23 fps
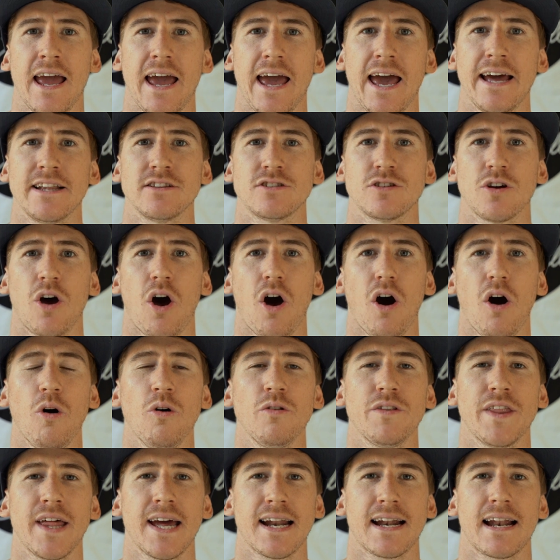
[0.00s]
and to
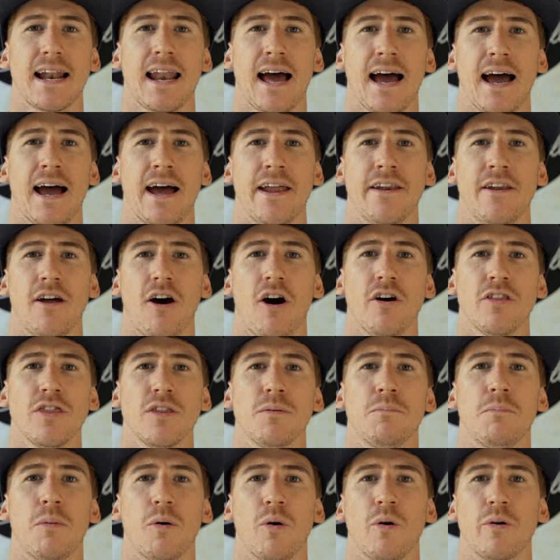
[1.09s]
hold that line on the
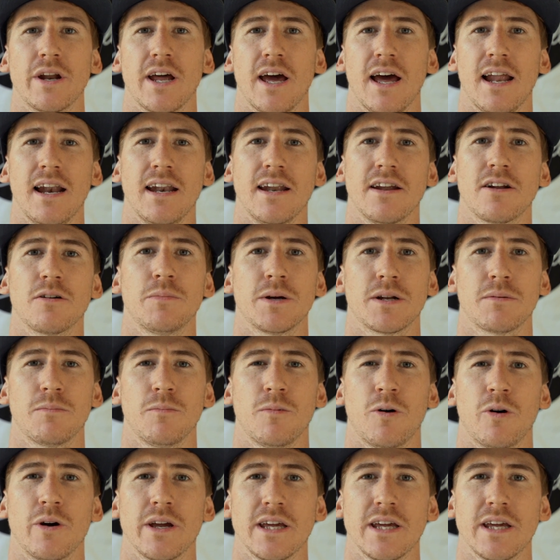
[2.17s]
board a little bit more